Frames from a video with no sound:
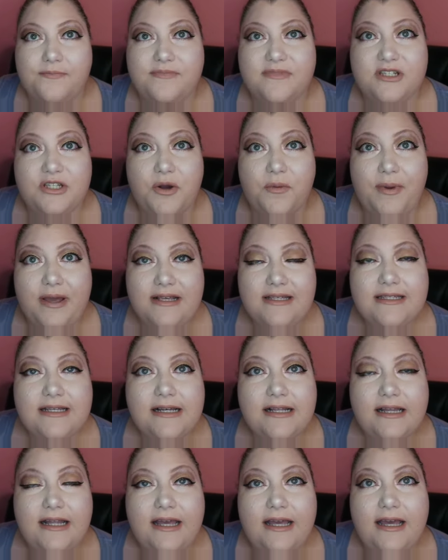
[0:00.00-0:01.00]
So
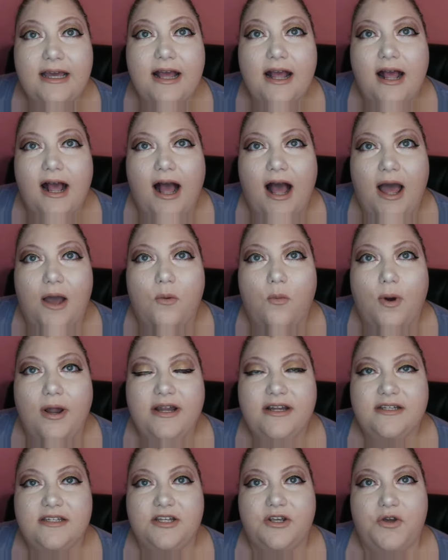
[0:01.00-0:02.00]
basically I
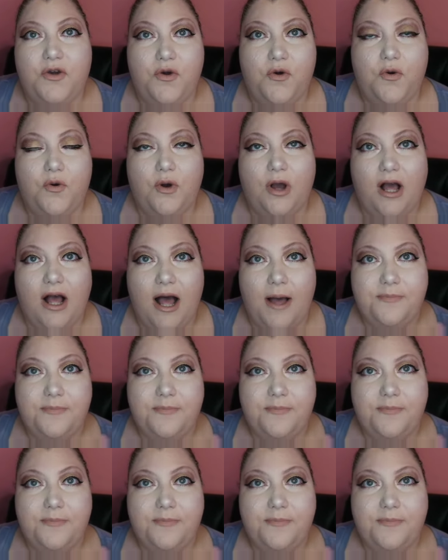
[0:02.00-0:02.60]
wanted to